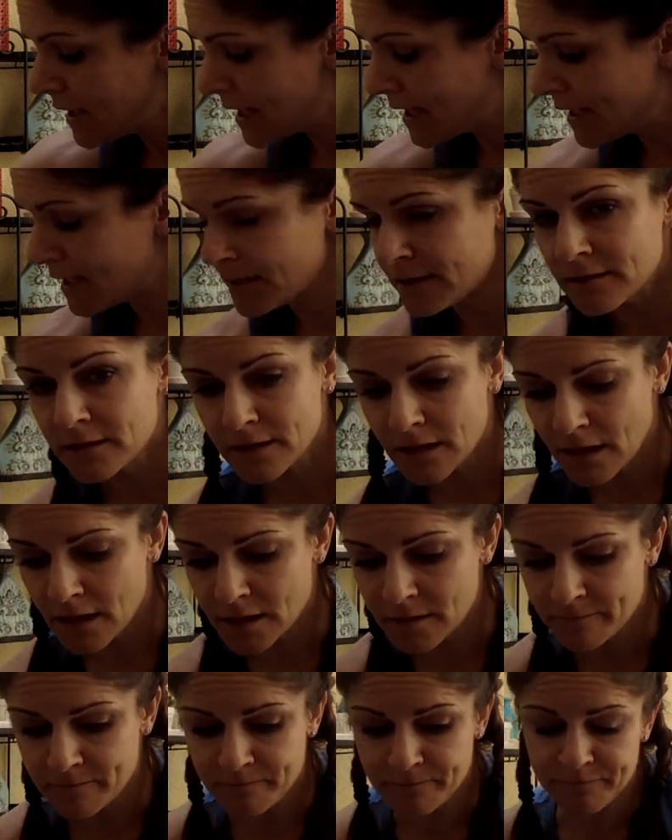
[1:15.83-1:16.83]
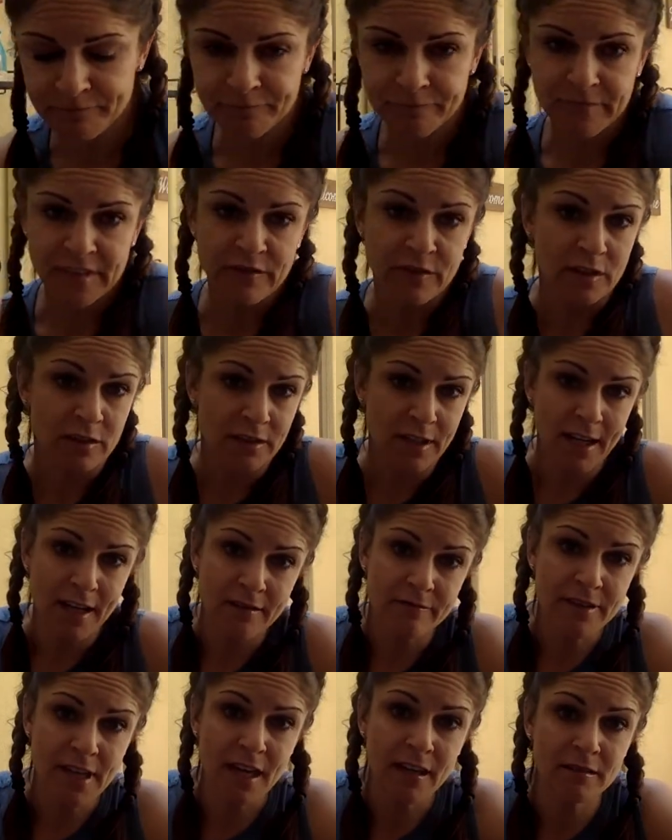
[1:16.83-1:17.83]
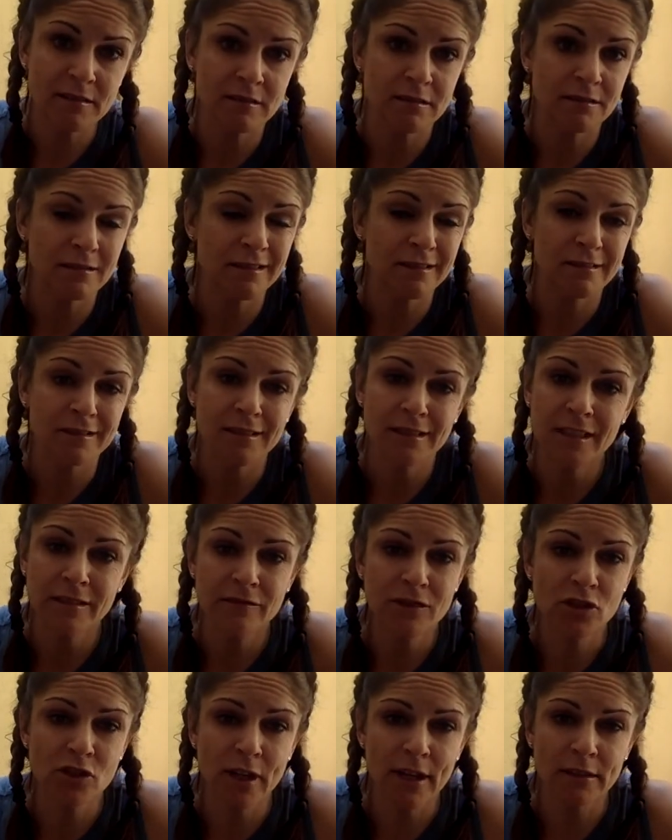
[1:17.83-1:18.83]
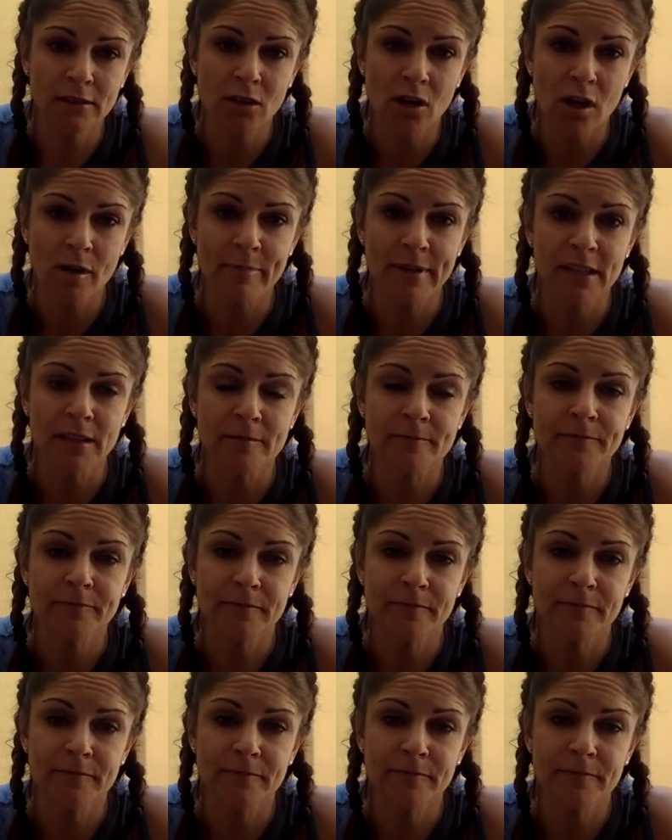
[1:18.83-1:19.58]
And if you don't have that, give it a try on the carpet.